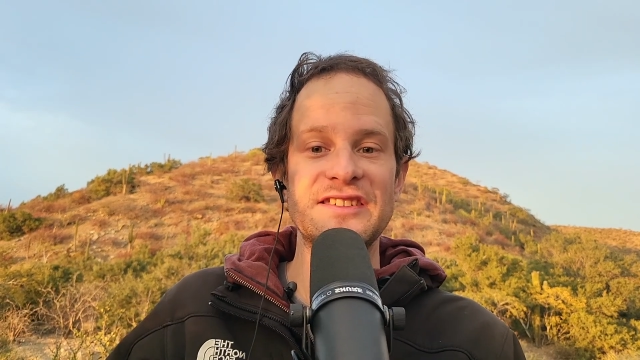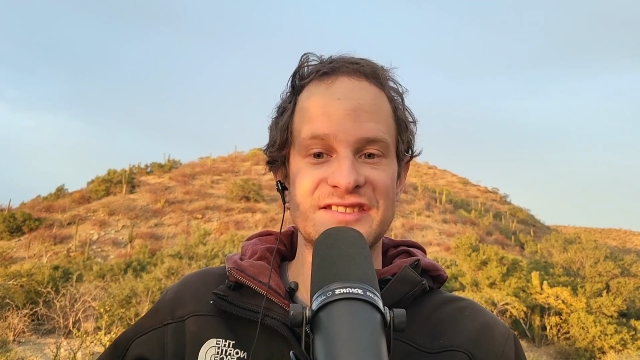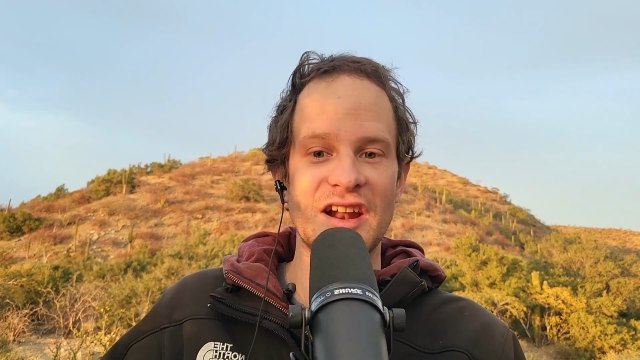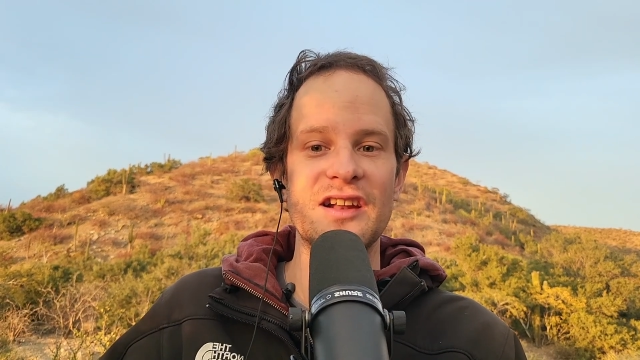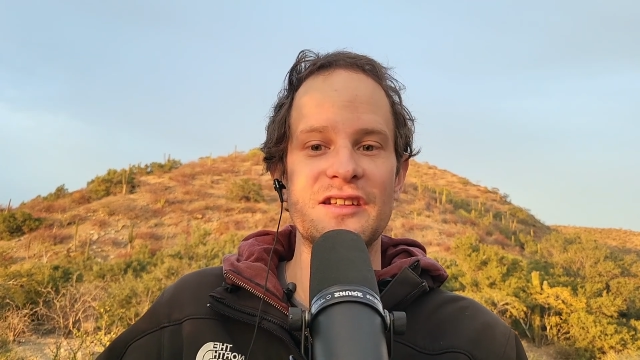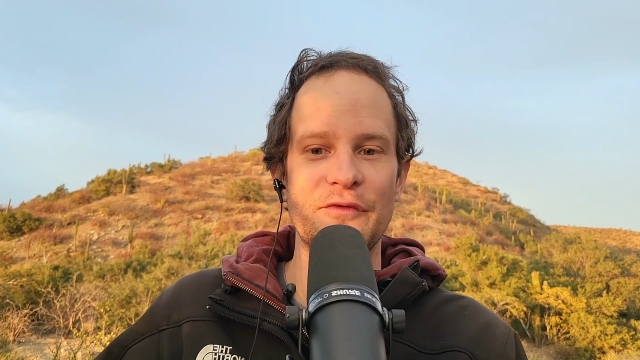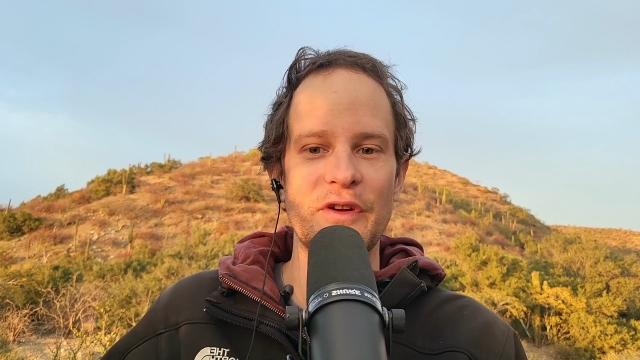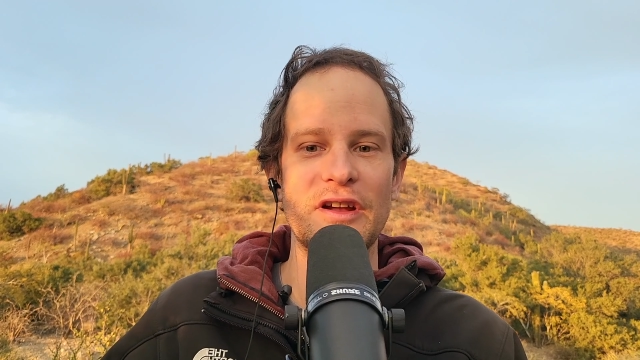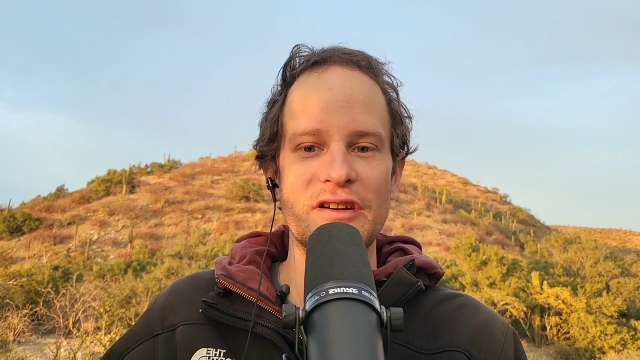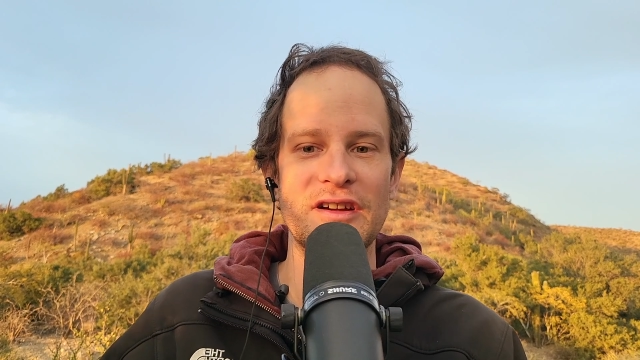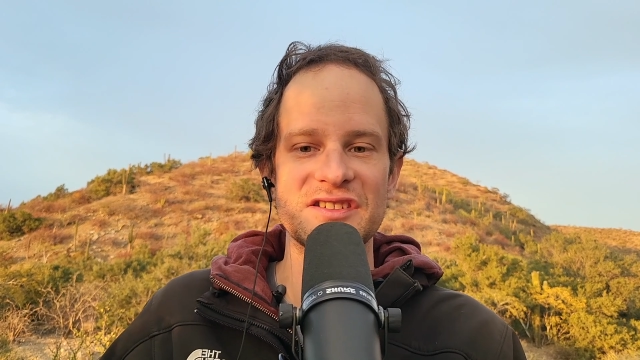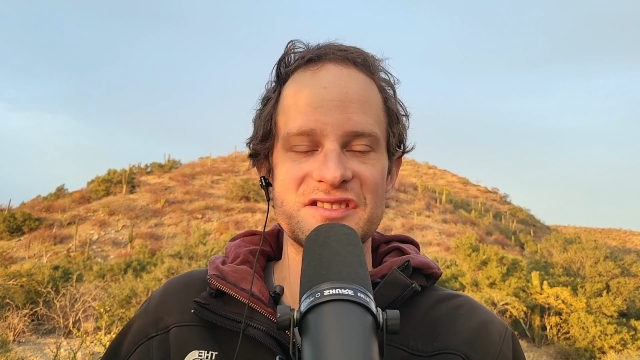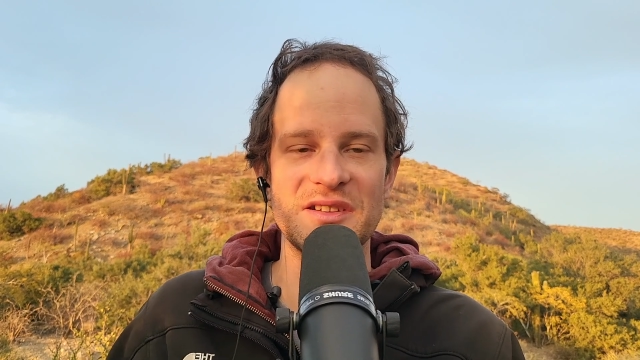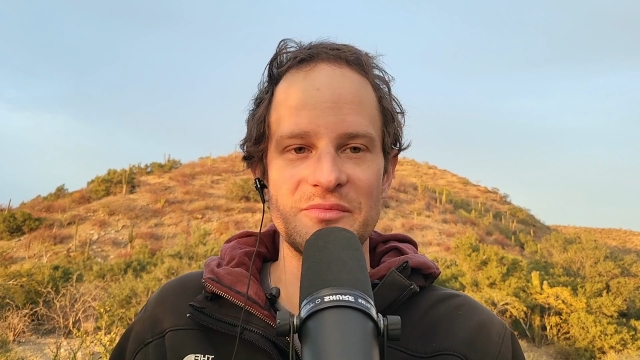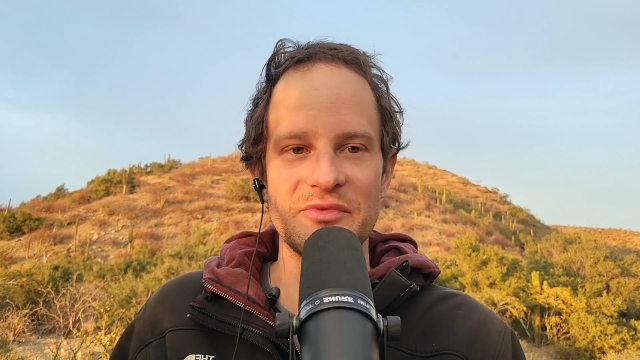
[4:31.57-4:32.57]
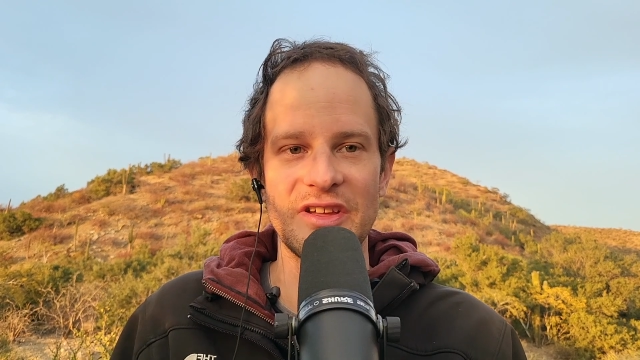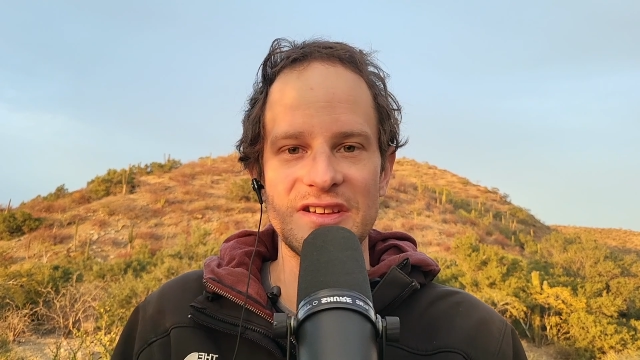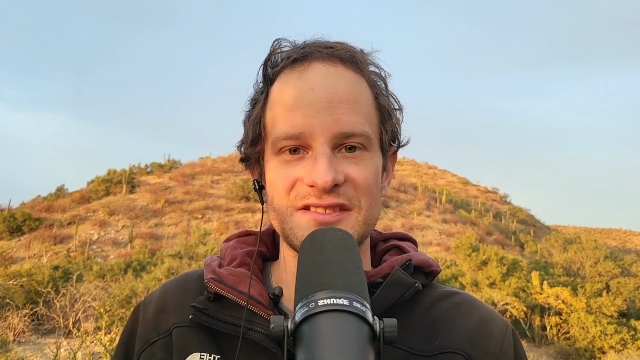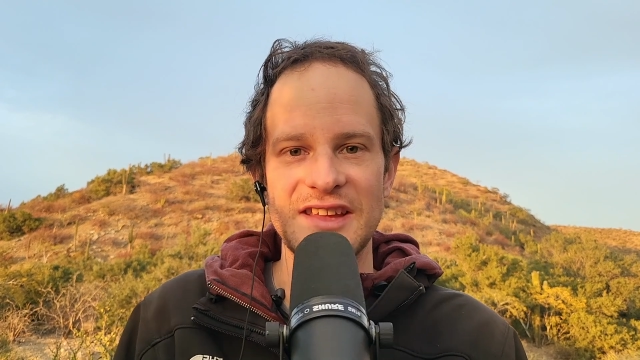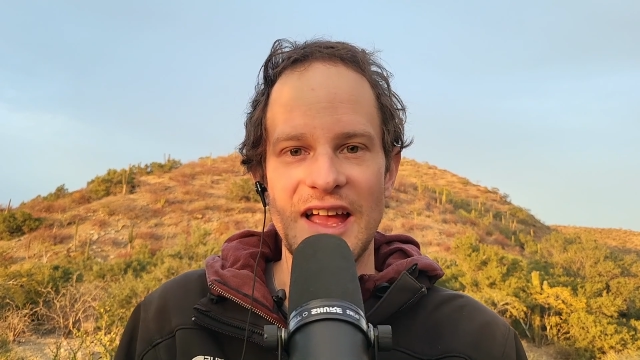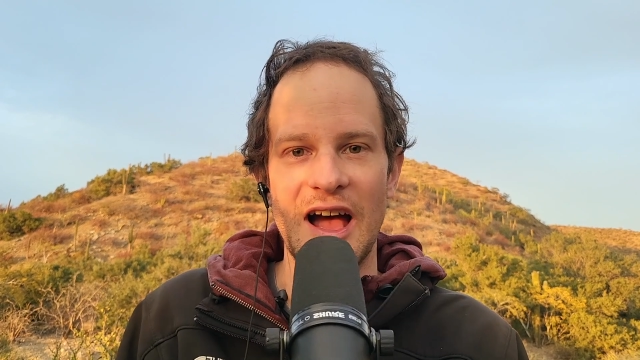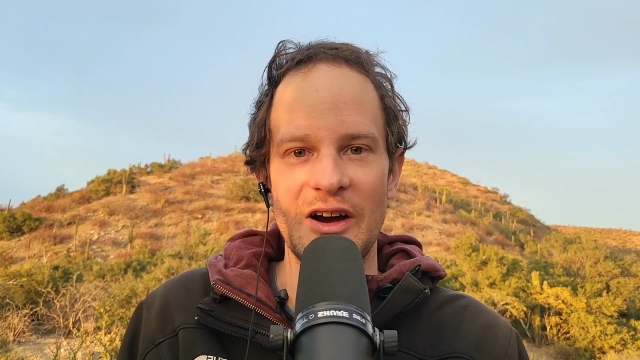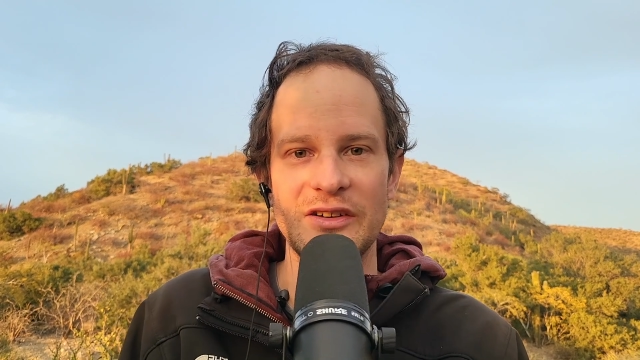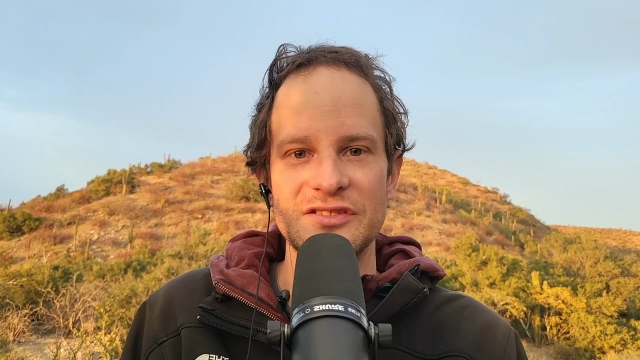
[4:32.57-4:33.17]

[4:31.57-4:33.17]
started figuring some things out.